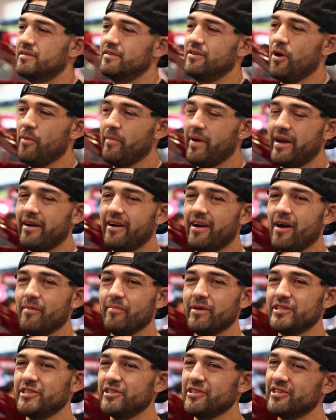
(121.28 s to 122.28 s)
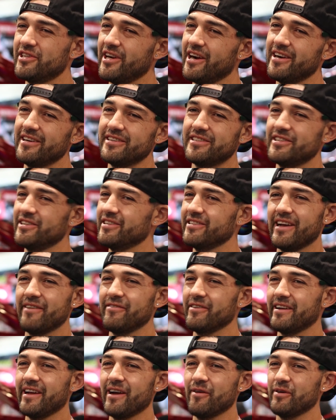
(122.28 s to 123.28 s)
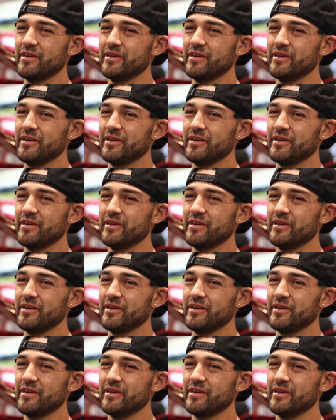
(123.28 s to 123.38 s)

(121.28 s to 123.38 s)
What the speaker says: No matter how much you charge, you'll never get